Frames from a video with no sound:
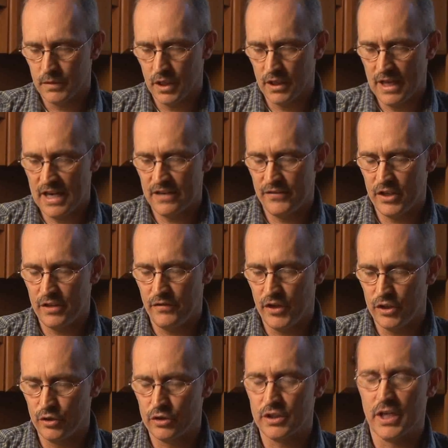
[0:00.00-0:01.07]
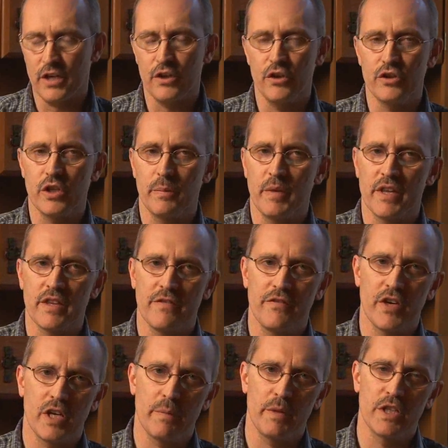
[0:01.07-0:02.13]
A lot of individuals that are using
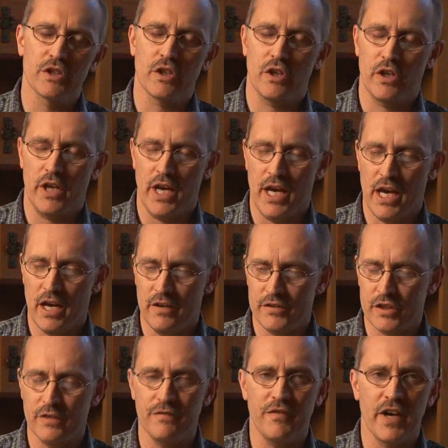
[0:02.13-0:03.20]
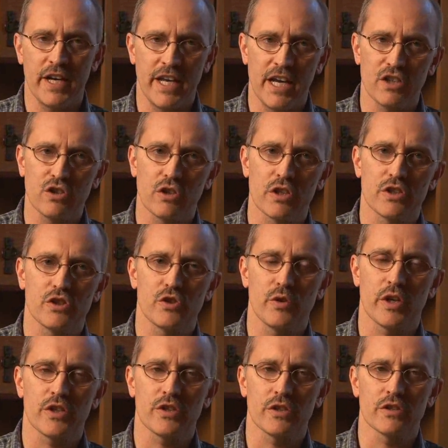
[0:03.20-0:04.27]
methamphetamines are going to have some financial
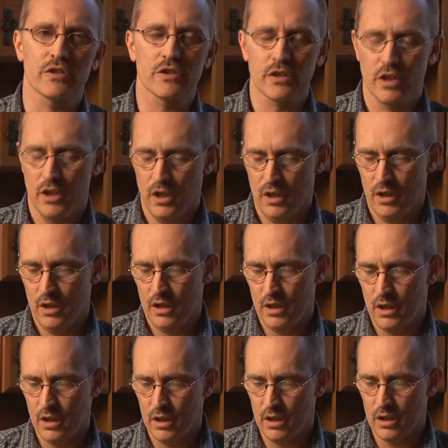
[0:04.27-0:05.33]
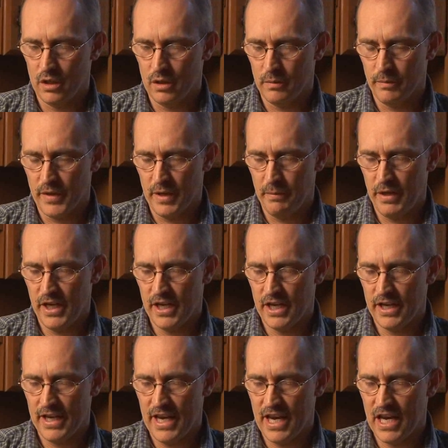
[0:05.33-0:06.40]
constrictions. They may
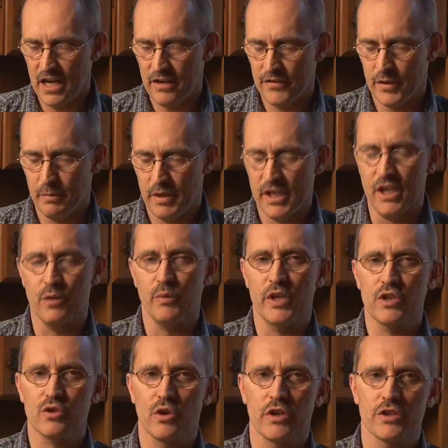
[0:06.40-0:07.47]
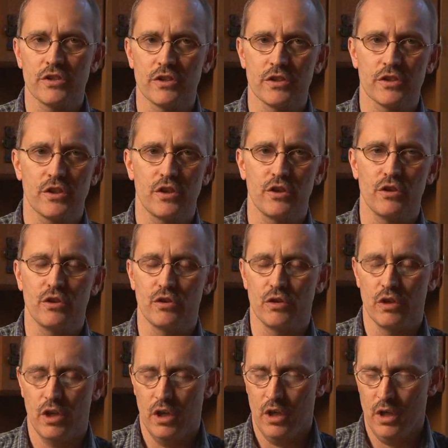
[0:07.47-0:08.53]
not have the money and resources
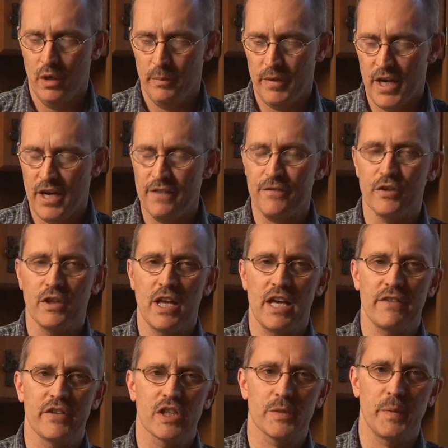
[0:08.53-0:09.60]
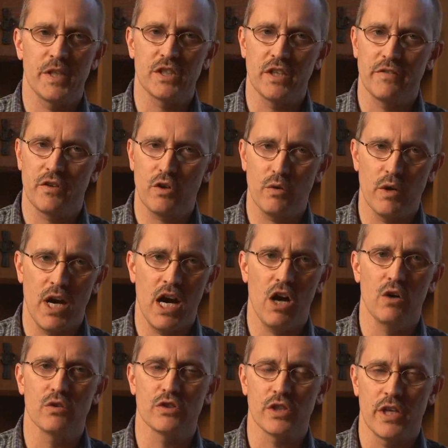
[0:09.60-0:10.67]
to pay for a lot of expensive
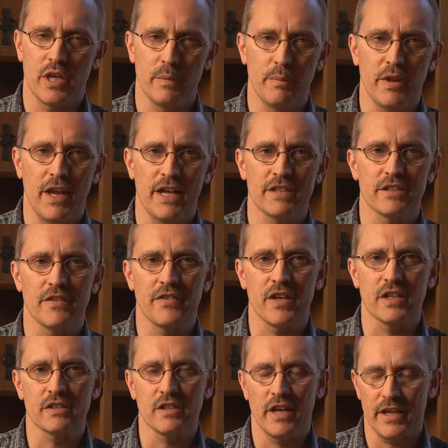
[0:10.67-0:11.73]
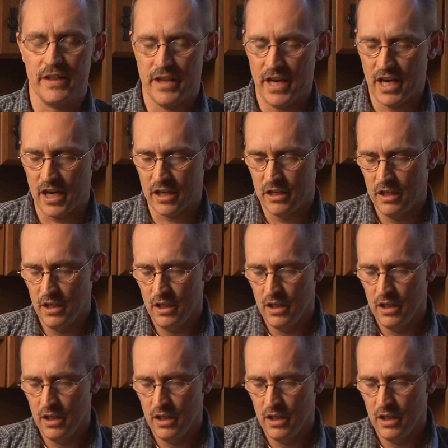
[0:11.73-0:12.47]
crowns and implants and things like that.